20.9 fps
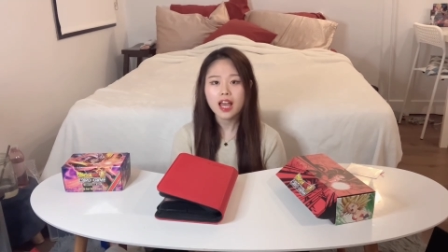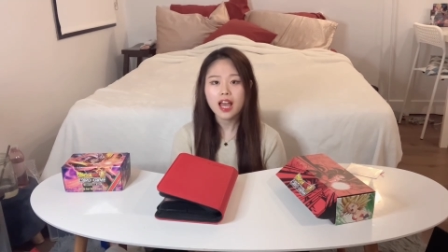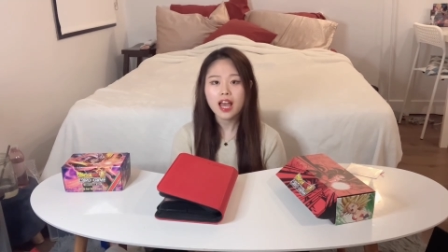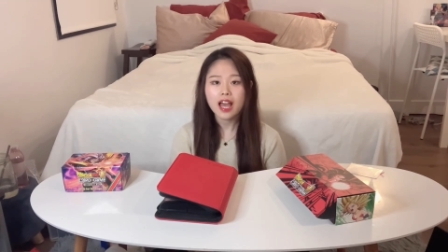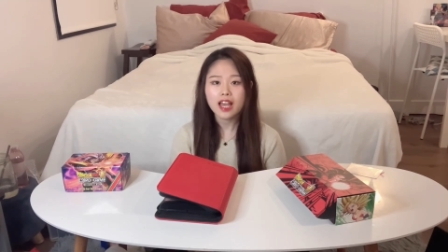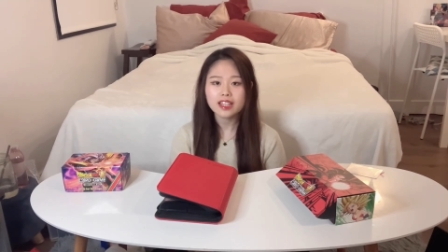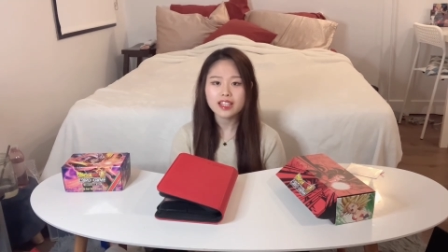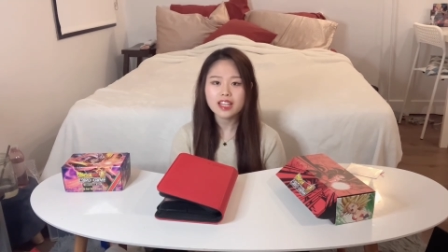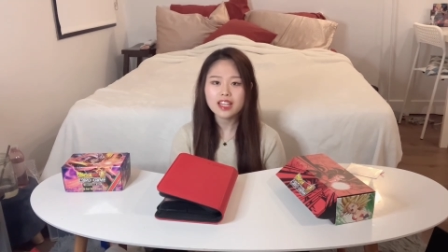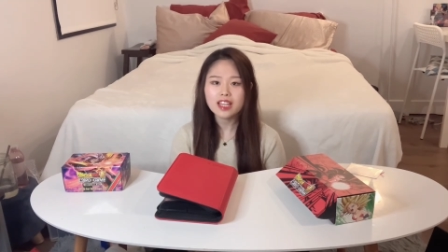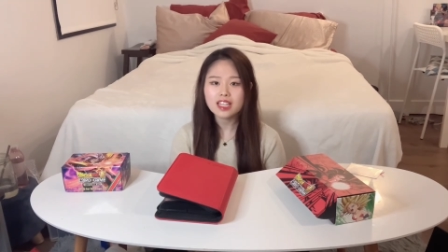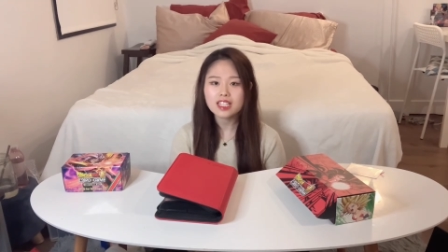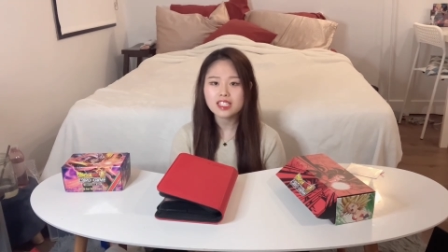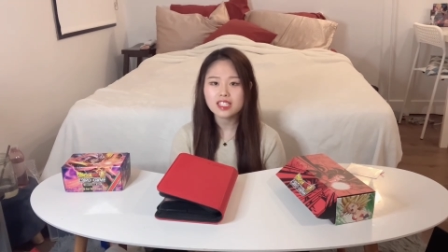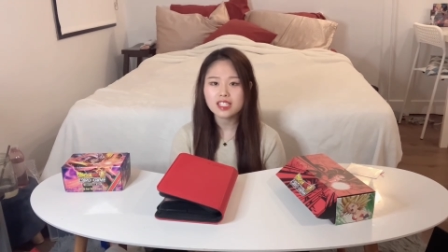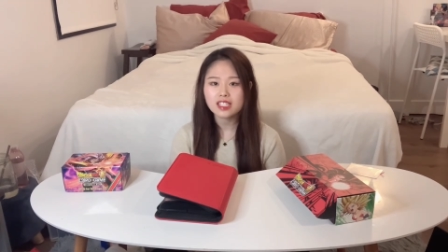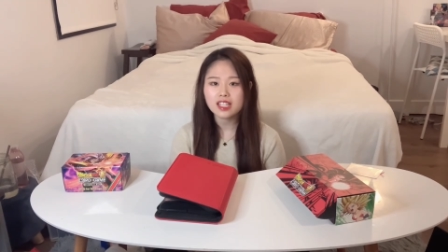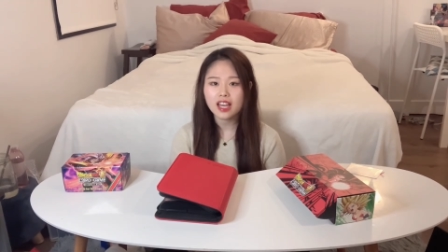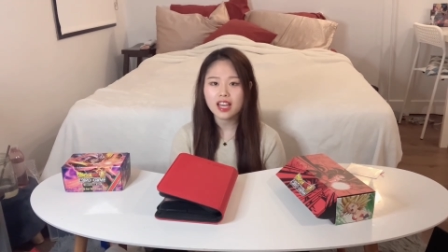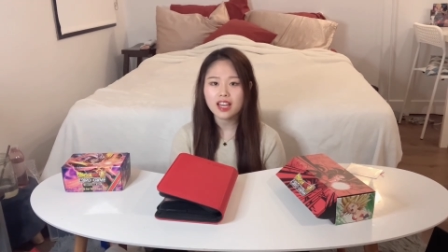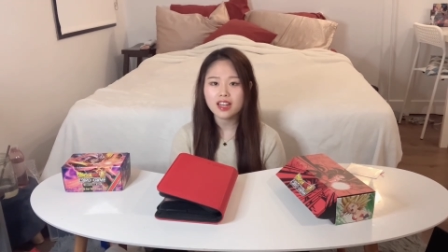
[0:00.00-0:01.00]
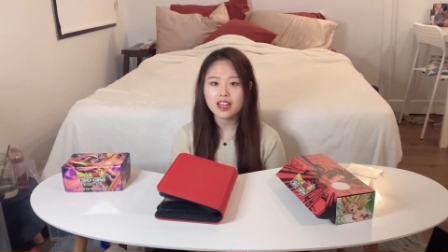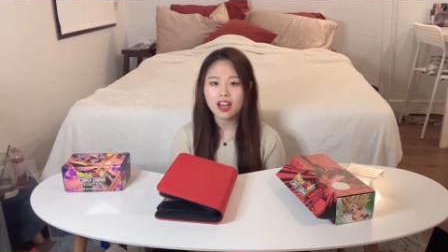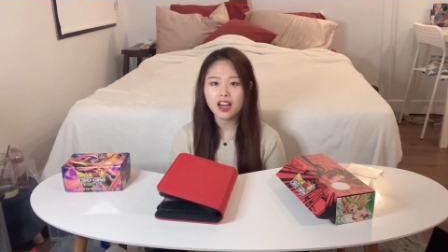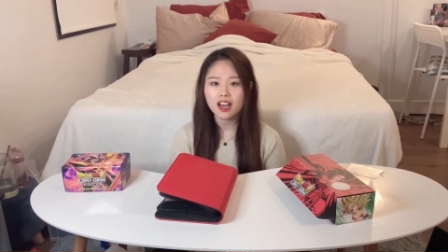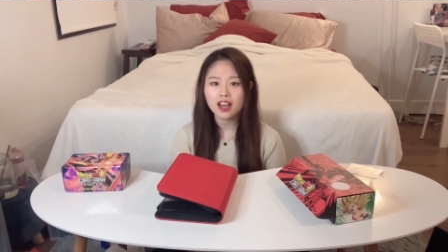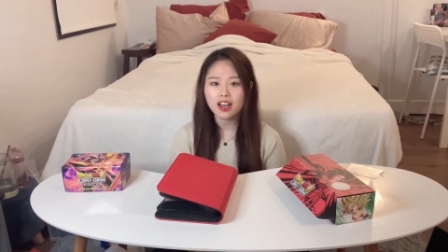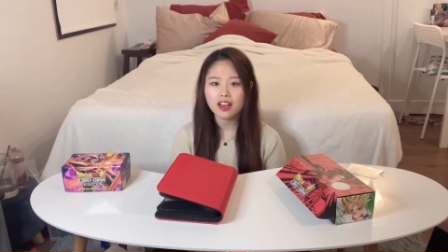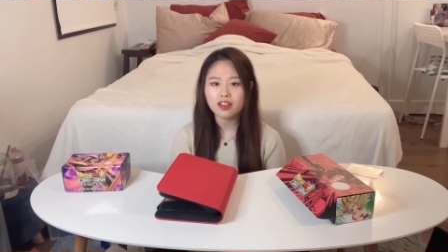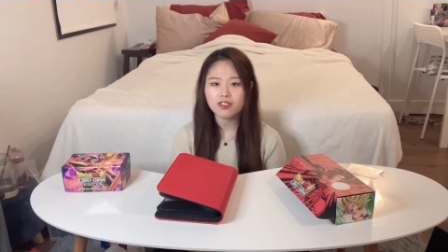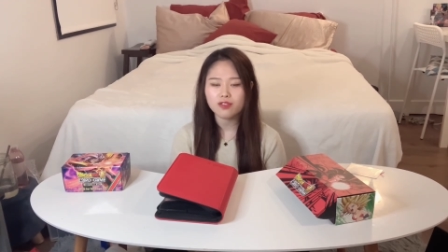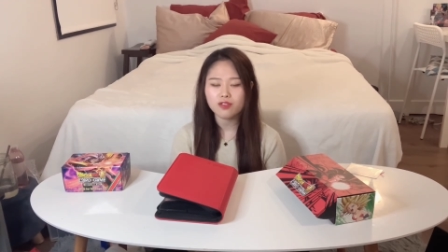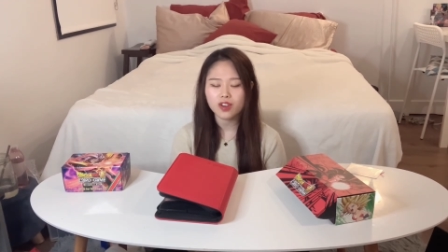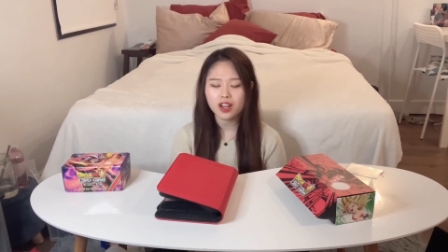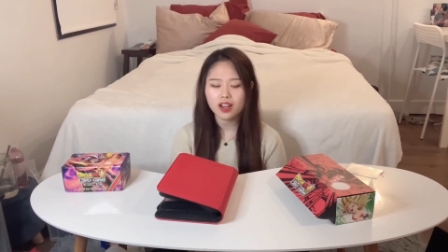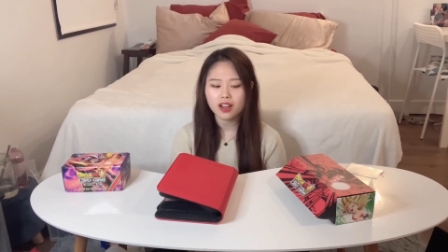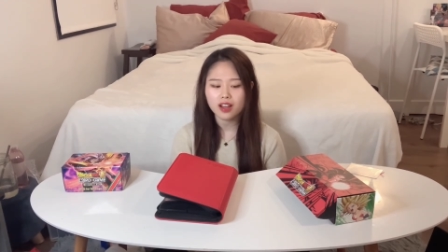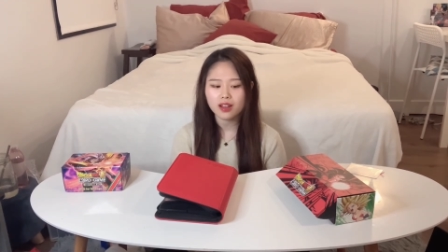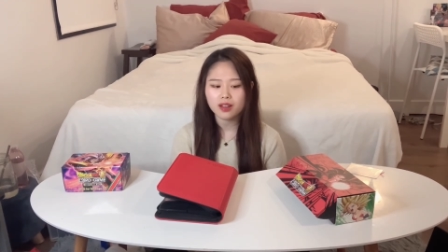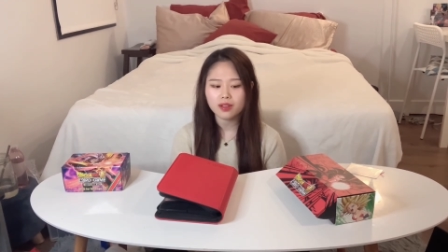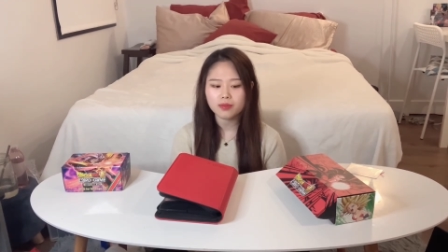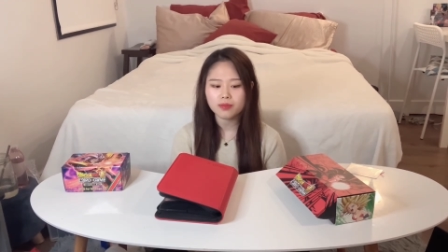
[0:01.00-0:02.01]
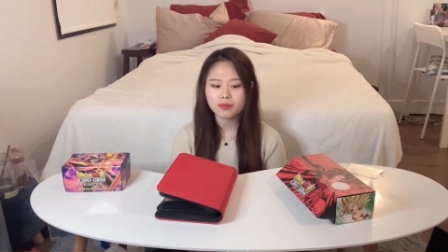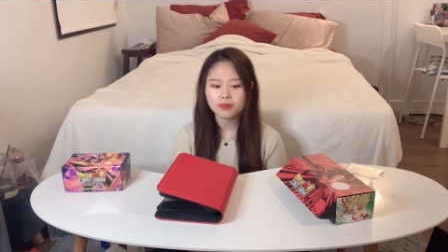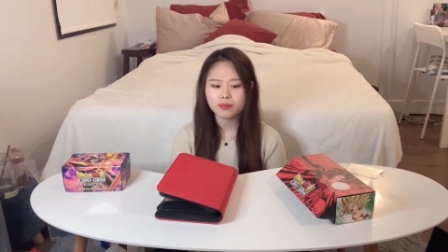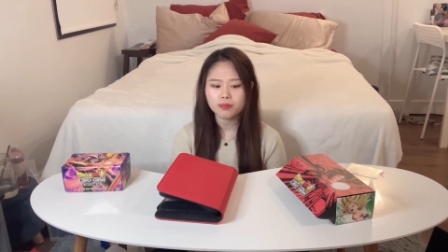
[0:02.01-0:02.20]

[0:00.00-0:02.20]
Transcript: I think instead of um,